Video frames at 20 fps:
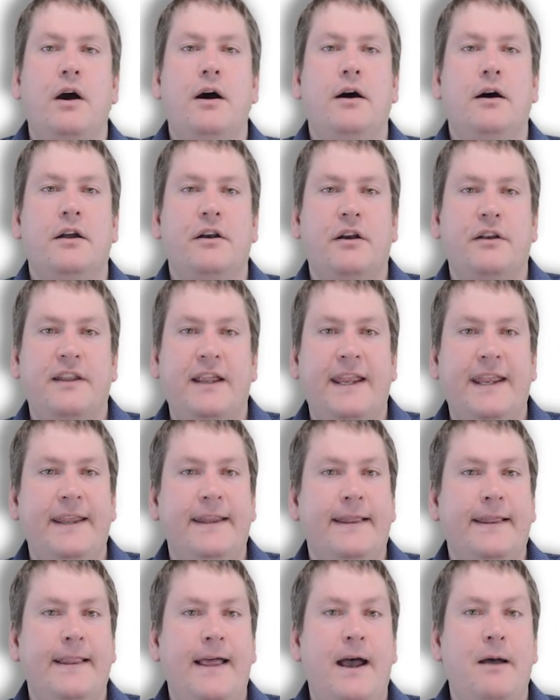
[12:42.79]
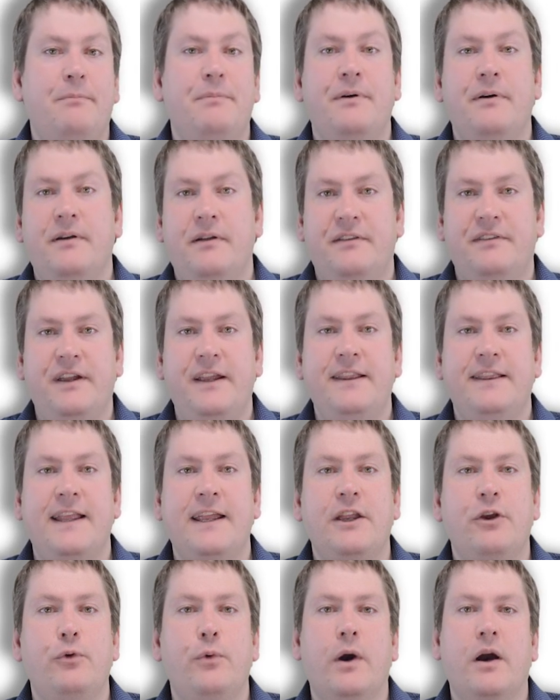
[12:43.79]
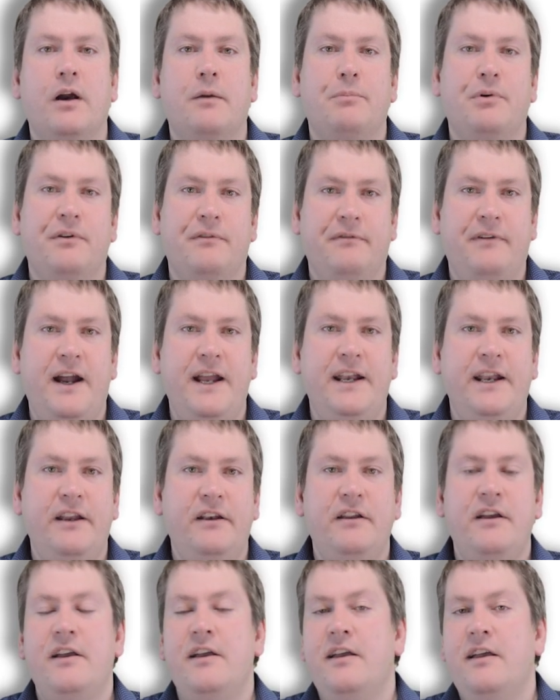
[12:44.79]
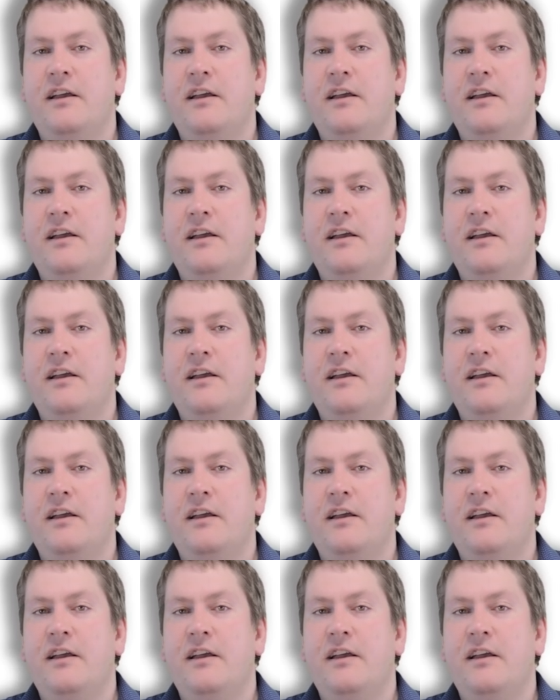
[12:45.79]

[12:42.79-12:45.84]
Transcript: on the GitLab site that you are provided,